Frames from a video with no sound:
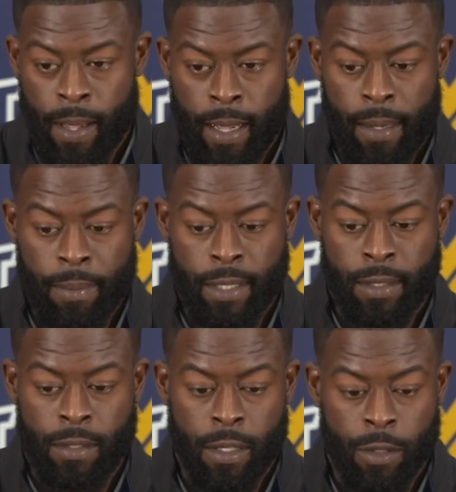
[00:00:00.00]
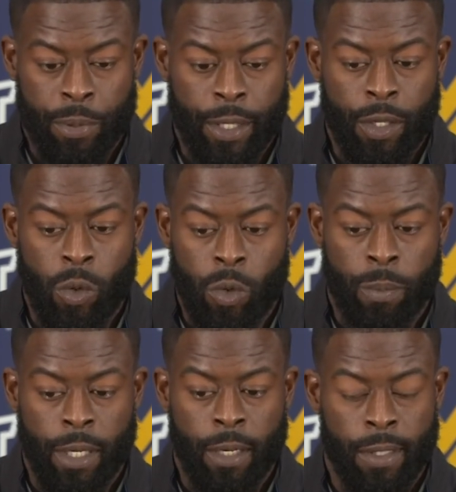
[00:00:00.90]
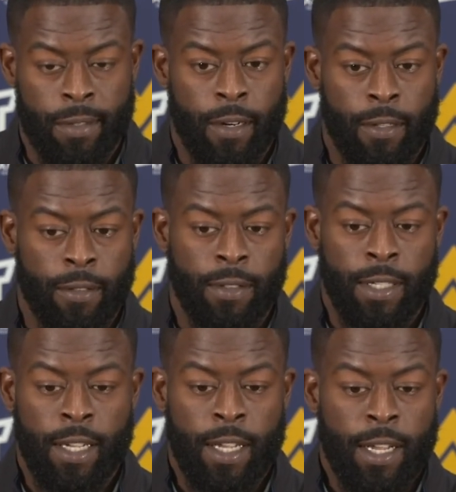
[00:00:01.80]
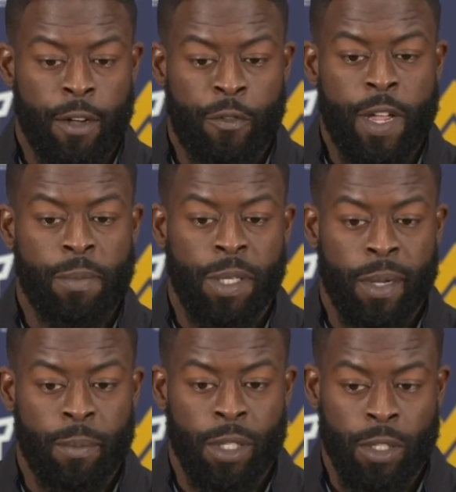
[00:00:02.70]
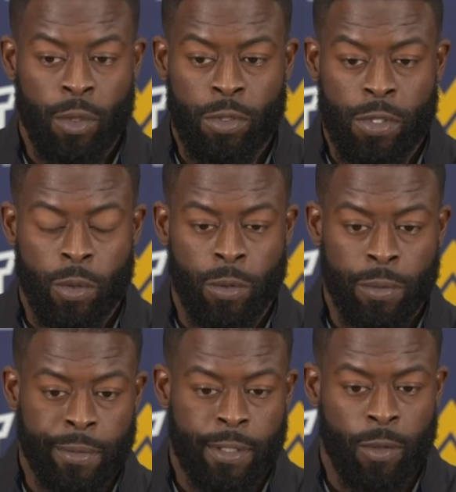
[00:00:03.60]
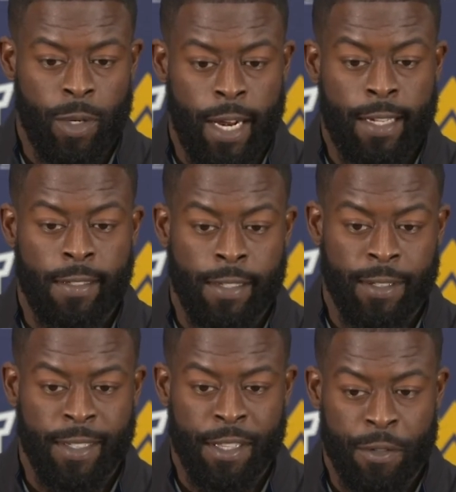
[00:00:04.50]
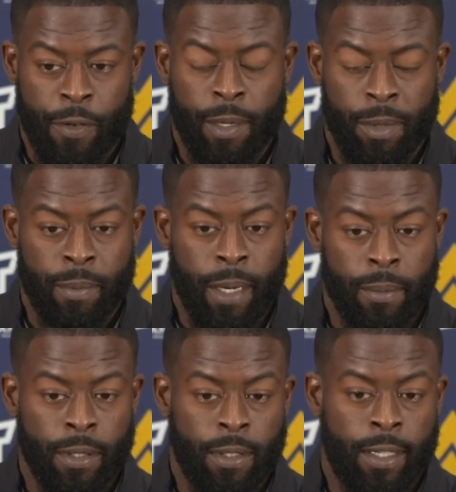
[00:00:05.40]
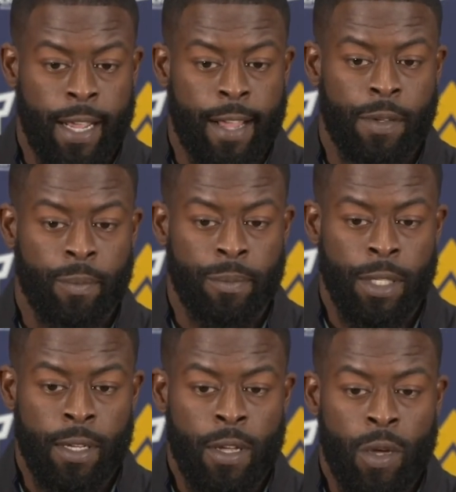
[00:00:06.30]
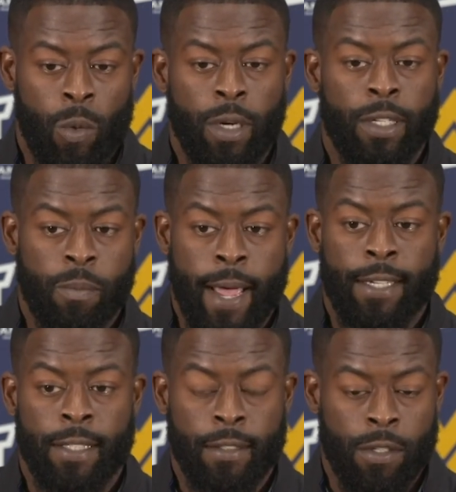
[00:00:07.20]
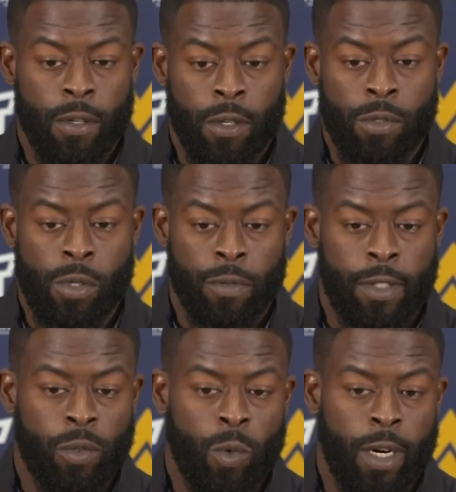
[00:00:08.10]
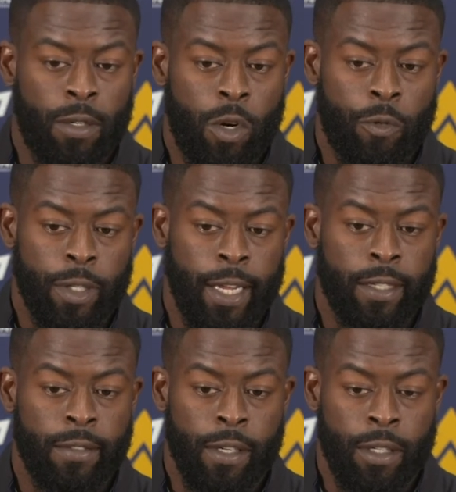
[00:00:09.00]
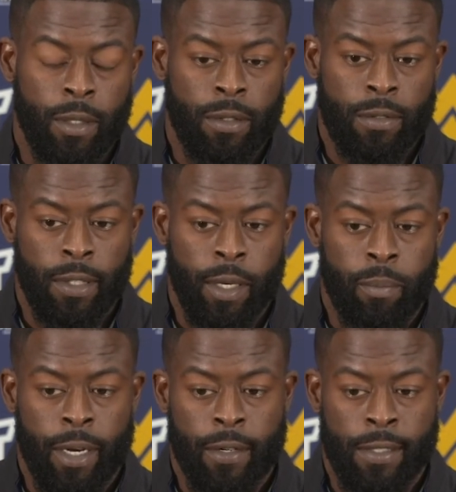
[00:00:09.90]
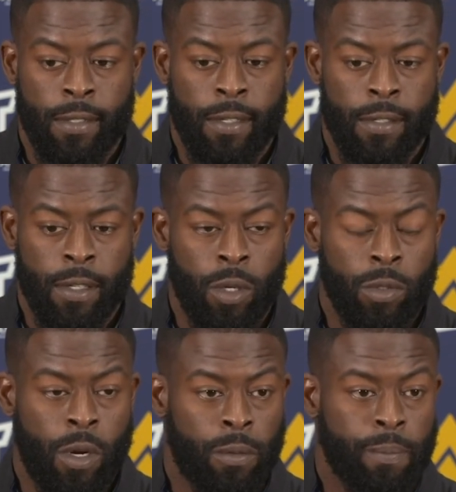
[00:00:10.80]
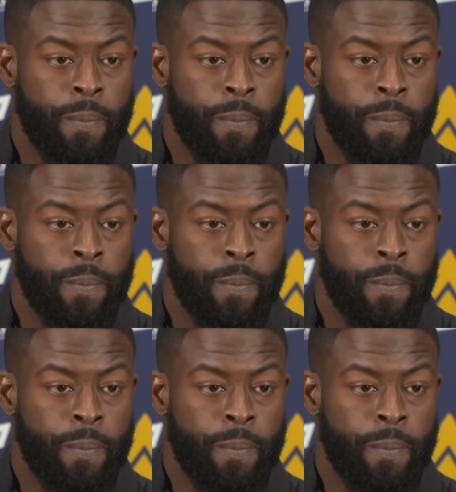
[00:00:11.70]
And it's pretty cool to be able to turn a family member loose to what I consider another family member and have him work his magic. And so those two have done well. Hopefully, they continue to get better as the season goes on.